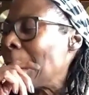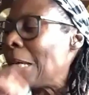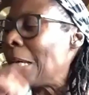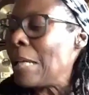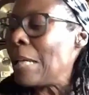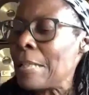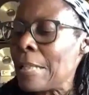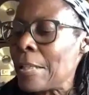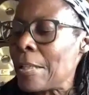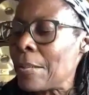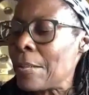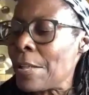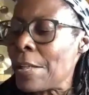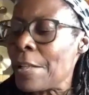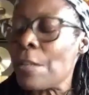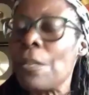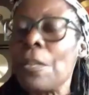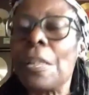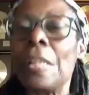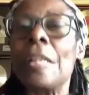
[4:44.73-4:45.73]
And I
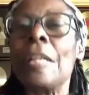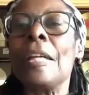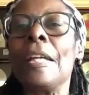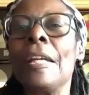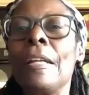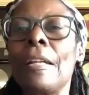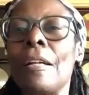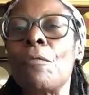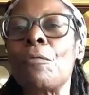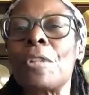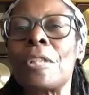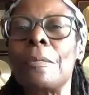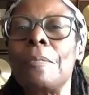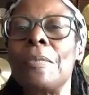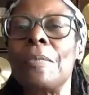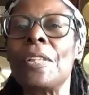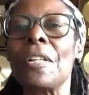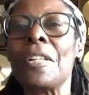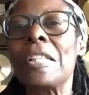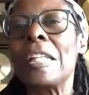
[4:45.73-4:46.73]
thought, okay, I want to
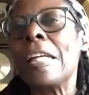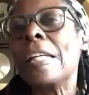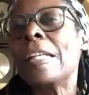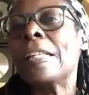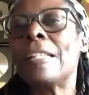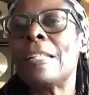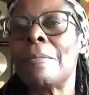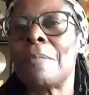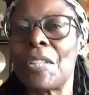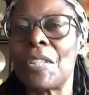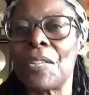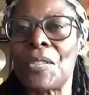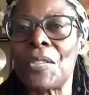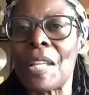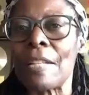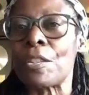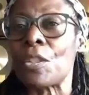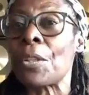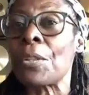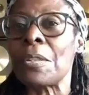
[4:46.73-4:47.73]
be on A&M because
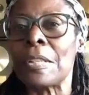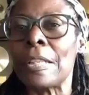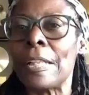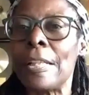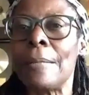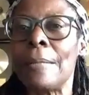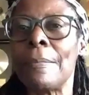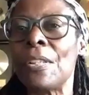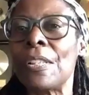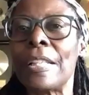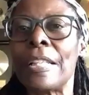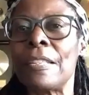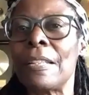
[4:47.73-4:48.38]
that's her label,